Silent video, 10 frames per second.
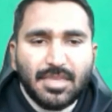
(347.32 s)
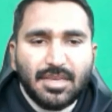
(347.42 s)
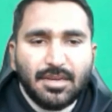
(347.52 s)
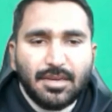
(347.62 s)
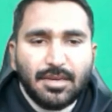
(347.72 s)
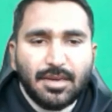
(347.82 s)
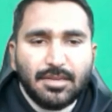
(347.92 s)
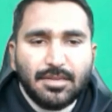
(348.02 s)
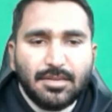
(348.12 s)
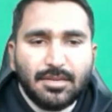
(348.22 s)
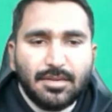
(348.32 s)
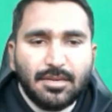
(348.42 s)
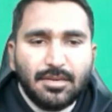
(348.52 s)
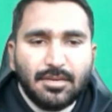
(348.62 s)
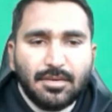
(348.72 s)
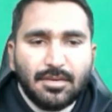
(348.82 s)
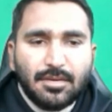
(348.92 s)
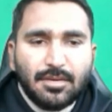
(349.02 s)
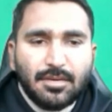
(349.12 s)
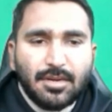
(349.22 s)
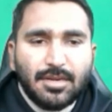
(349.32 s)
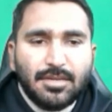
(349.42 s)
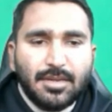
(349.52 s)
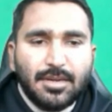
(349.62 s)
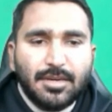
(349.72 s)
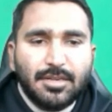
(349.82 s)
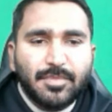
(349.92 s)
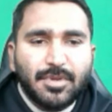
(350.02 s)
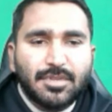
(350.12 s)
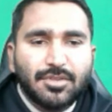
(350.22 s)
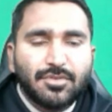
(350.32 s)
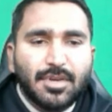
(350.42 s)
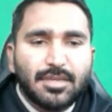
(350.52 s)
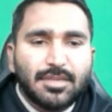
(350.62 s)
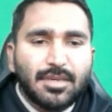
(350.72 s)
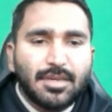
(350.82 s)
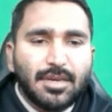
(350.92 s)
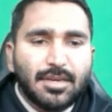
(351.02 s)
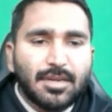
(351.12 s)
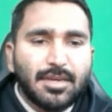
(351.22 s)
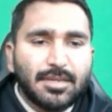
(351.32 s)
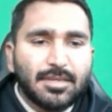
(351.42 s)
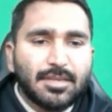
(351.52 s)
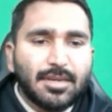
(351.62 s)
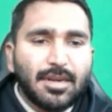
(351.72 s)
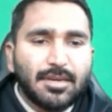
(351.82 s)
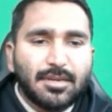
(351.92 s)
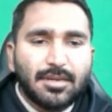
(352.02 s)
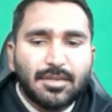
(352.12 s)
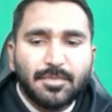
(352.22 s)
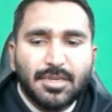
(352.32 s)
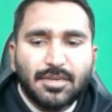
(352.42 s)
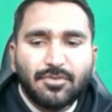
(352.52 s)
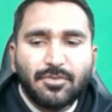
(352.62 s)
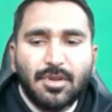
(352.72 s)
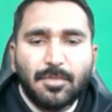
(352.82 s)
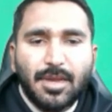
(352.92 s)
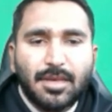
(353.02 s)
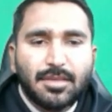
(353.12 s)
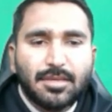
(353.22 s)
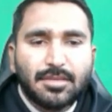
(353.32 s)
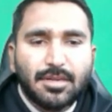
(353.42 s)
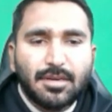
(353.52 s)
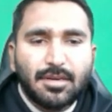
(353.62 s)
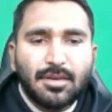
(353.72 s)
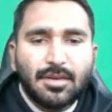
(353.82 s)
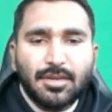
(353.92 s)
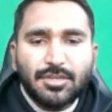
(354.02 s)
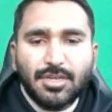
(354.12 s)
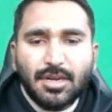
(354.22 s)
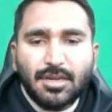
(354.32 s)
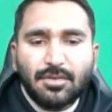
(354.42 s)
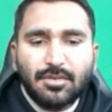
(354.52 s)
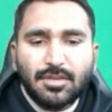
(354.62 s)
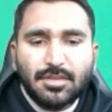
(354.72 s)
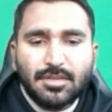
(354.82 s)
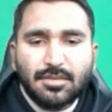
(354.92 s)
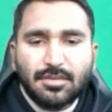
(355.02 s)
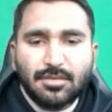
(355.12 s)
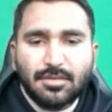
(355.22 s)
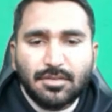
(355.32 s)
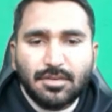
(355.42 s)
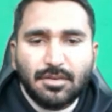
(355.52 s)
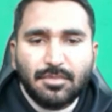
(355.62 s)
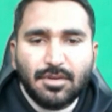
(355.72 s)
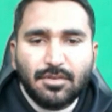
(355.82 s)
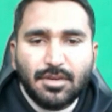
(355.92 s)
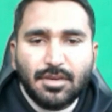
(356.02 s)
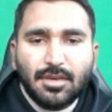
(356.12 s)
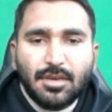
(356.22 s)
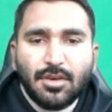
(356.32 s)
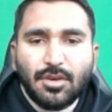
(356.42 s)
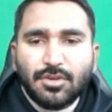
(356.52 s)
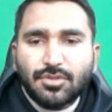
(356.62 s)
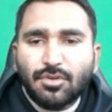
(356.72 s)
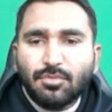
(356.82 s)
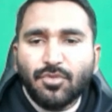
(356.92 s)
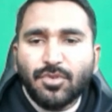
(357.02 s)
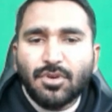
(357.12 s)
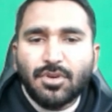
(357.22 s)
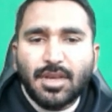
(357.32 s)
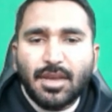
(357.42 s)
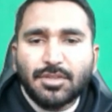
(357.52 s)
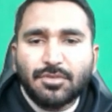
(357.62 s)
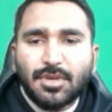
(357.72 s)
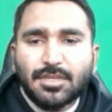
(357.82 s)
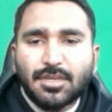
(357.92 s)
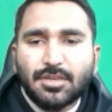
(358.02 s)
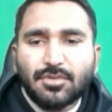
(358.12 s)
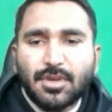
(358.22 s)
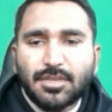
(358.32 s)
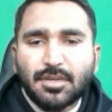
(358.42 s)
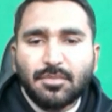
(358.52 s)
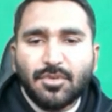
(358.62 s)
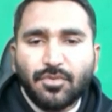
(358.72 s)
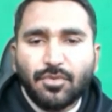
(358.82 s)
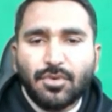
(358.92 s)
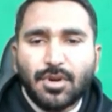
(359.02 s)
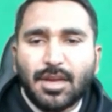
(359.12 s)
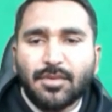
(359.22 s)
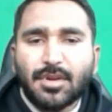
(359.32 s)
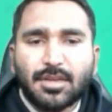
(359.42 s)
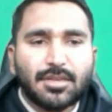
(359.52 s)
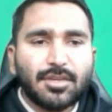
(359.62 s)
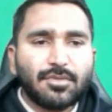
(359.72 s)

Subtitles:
gray SM3 letter 80%. You can see here gray SM3 letter 80%. We will apply this style shading on this table. Okay, so moving on, next question is question number 4. I have done 3